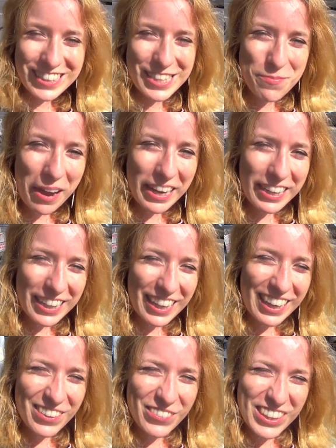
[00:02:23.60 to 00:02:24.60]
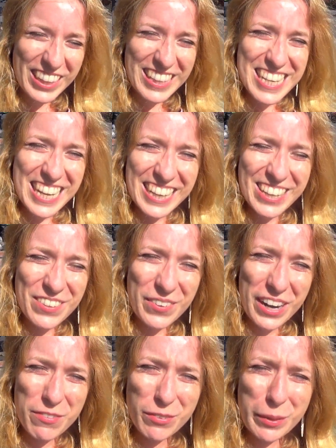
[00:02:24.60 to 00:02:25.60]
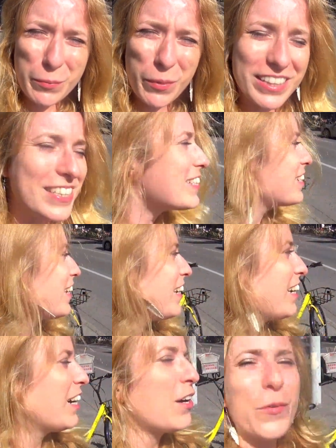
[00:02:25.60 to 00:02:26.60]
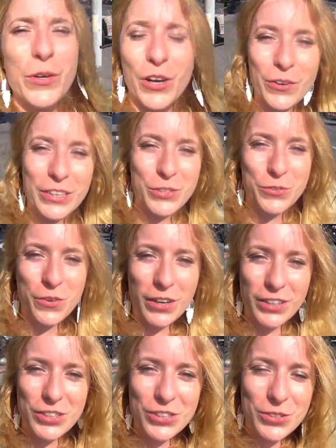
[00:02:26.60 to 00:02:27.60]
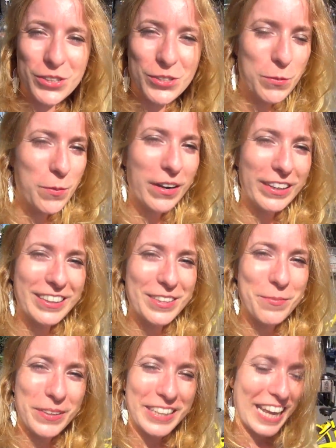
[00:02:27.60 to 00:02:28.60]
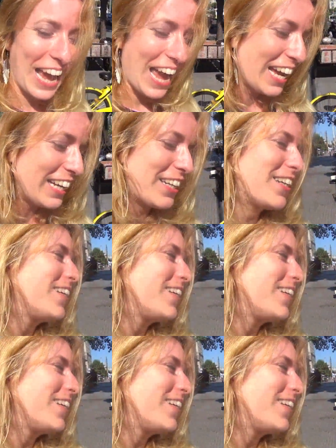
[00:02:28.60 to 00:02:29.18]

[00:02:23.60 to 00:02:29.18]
this bike, and we can take it wherever we want. We're not going too far, just to the supermarket, but yay!